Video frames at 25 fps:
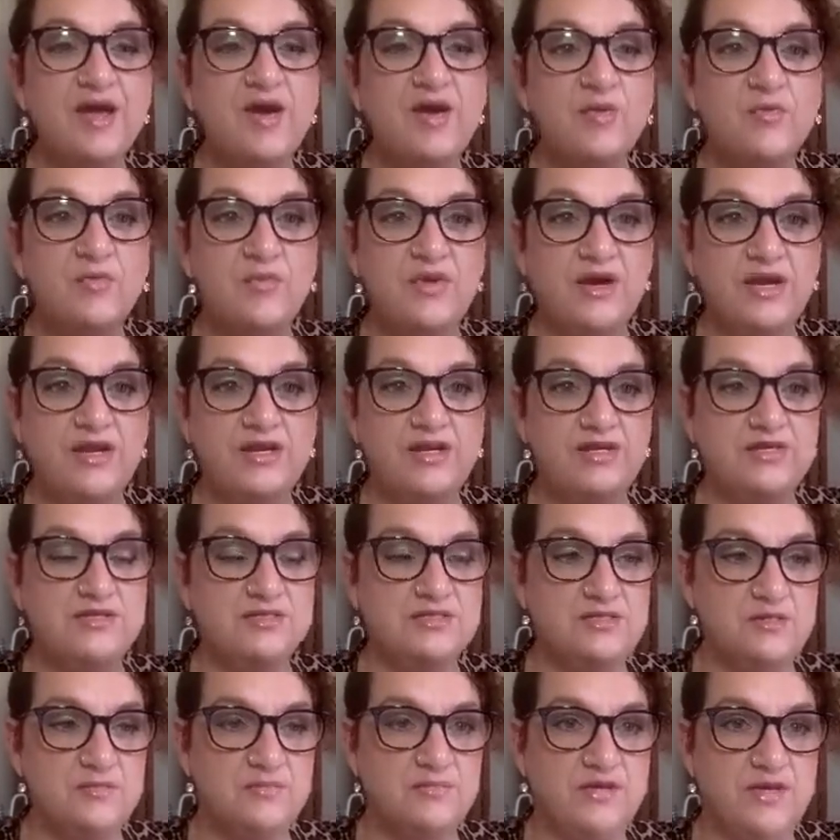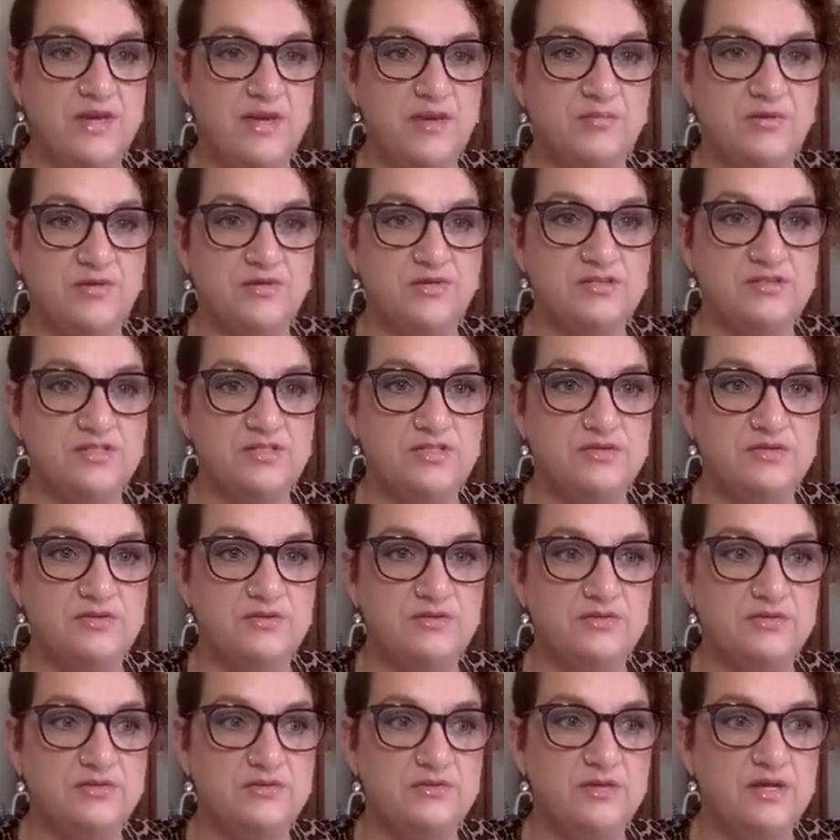we need to be able
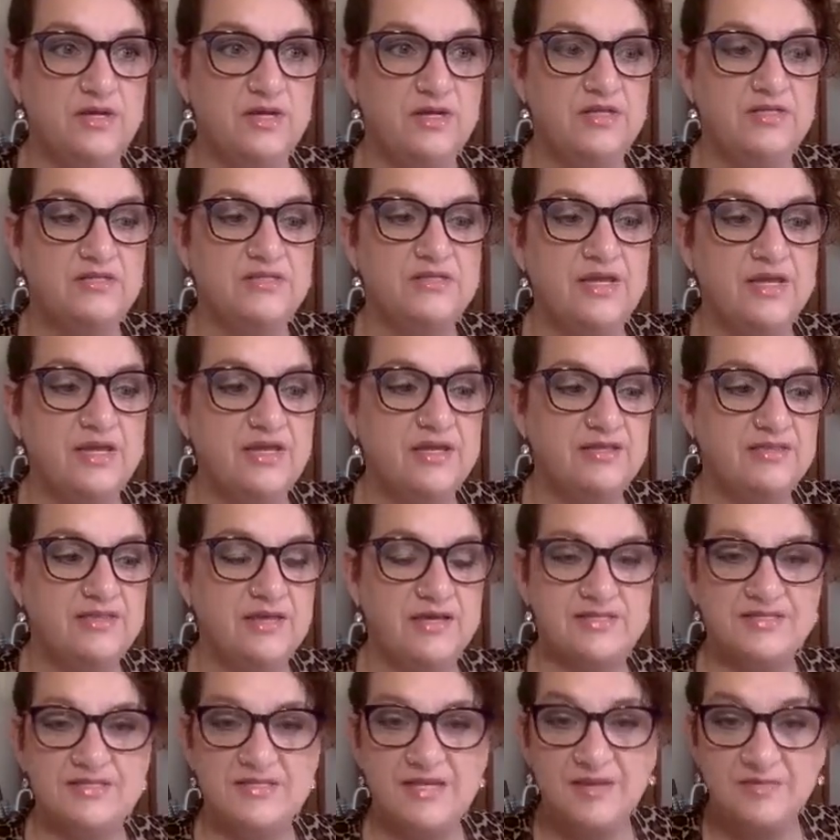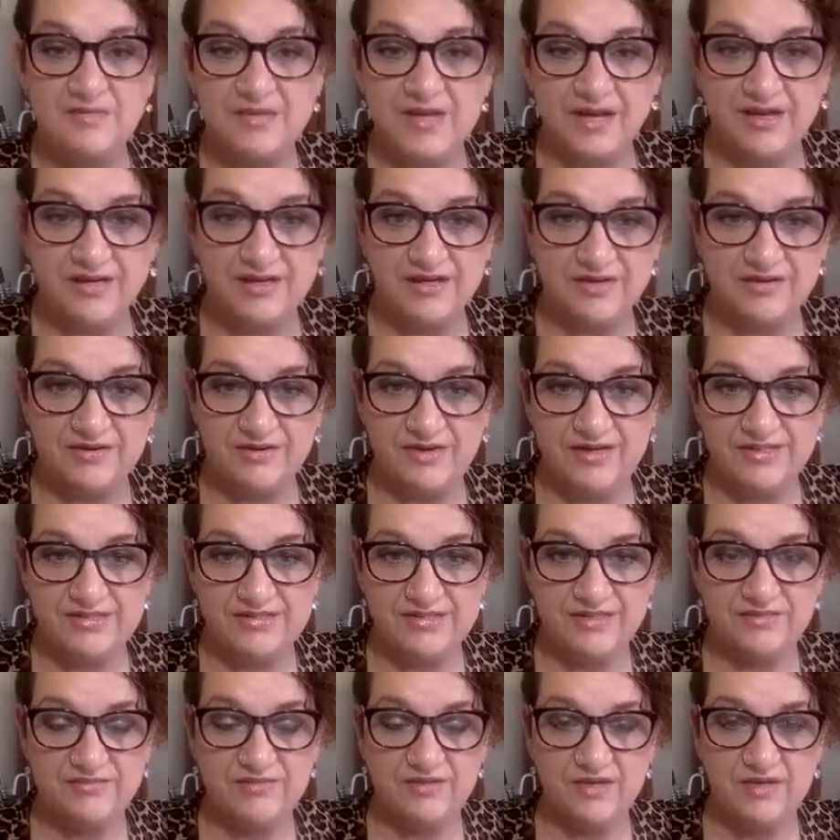to take that same kind of
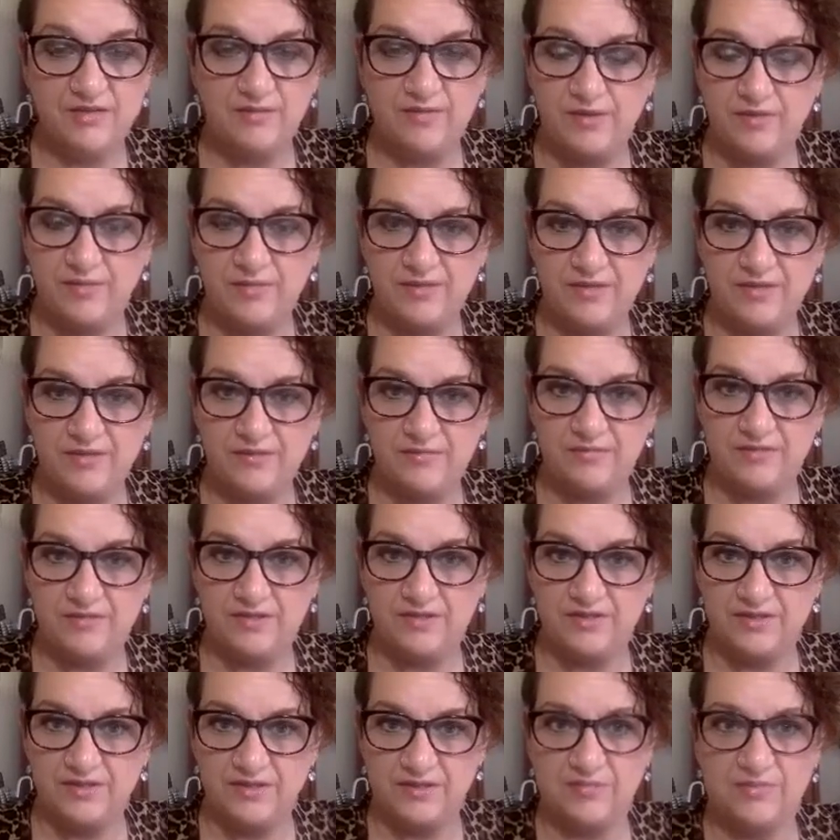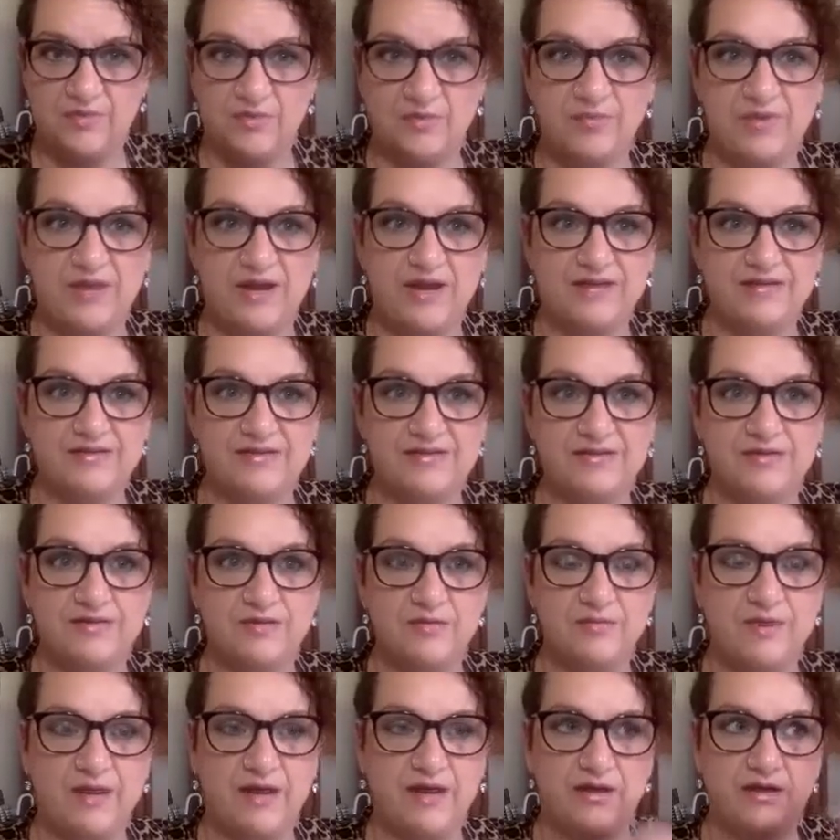creativity, maybe be a little more practical
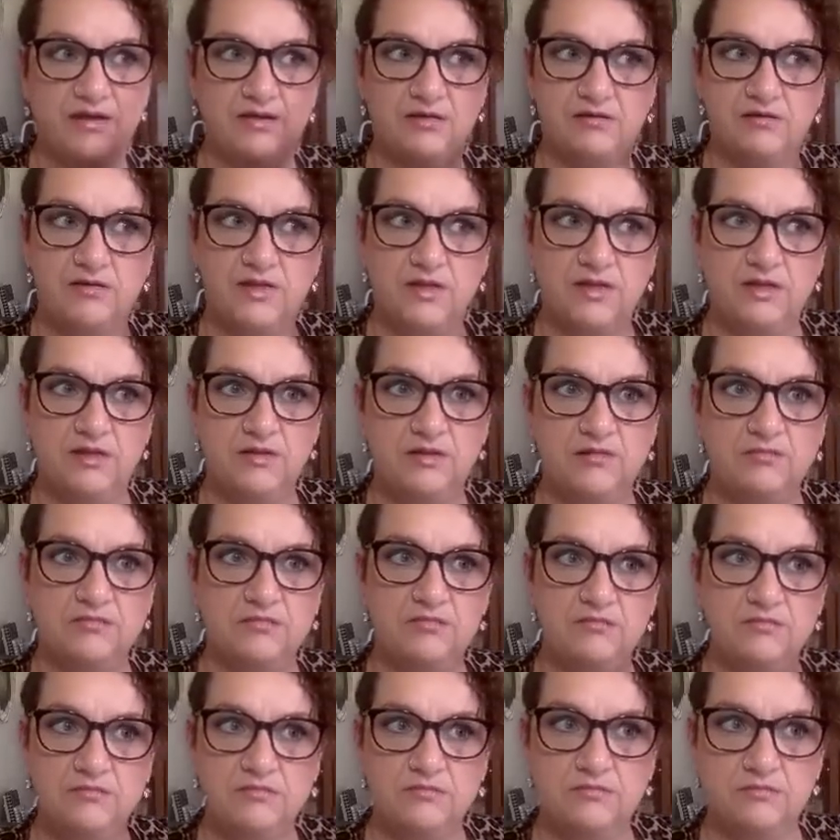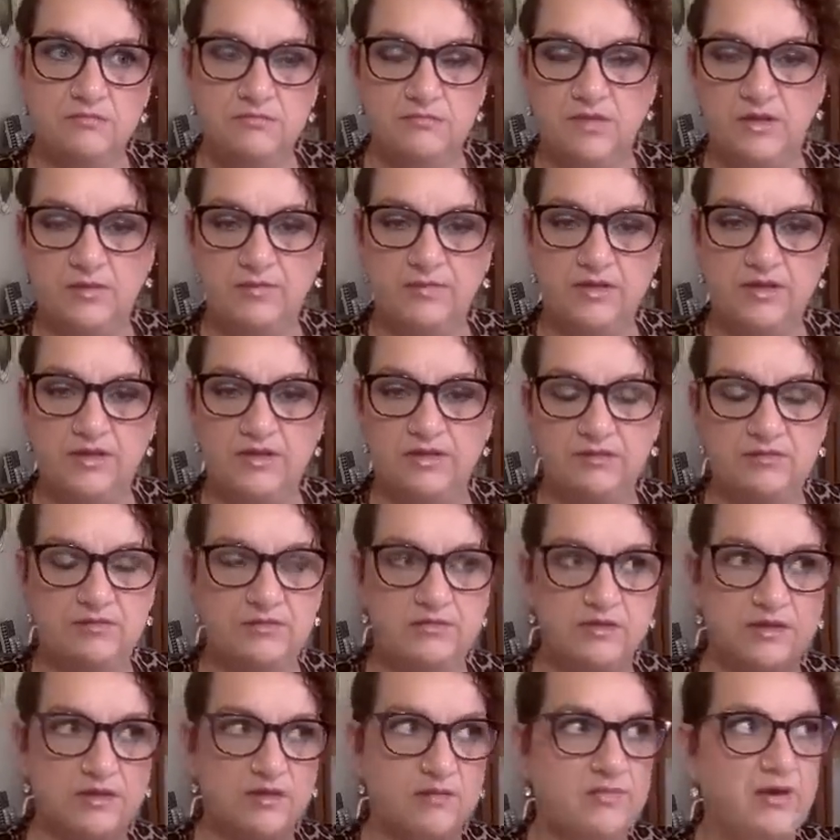about it, and maybe
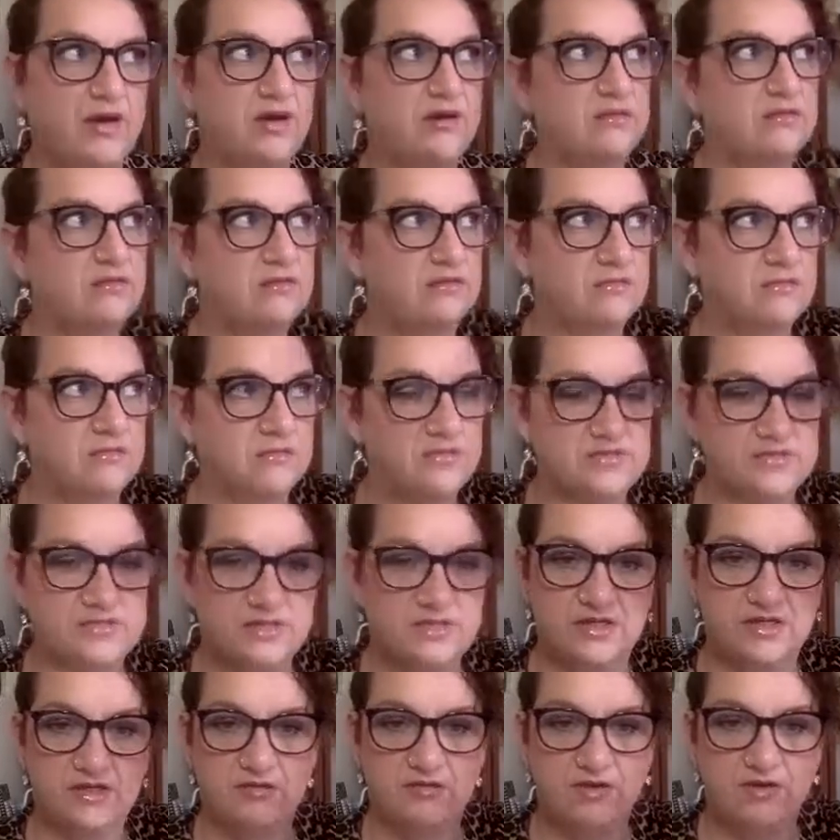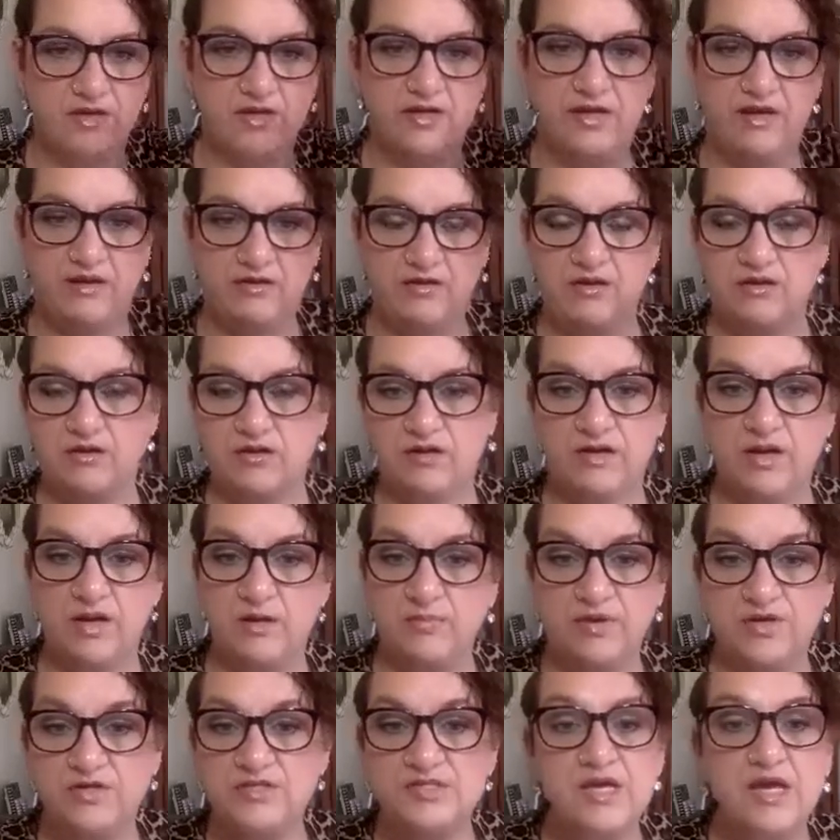think about what's going to rain down on our
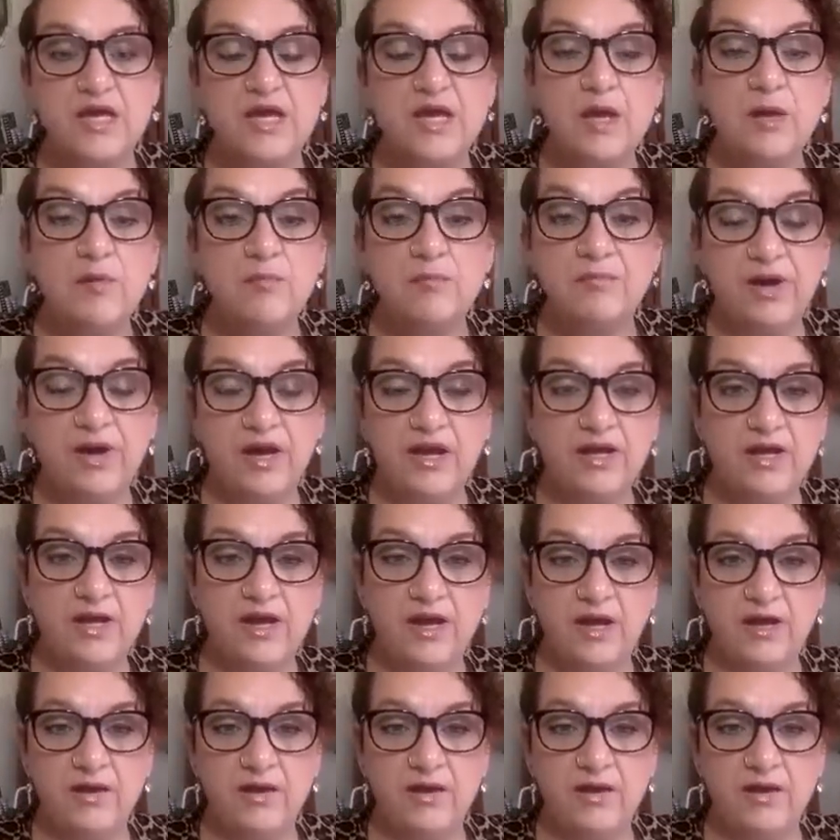neighbors. But